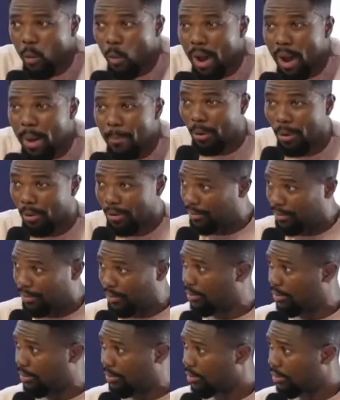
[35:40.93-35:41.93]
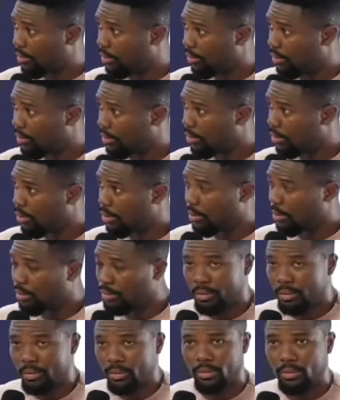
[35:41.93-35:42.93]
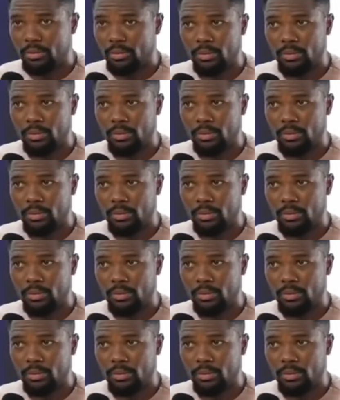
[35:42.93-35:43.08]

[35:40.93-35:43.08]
Thanksgiving is a weapon.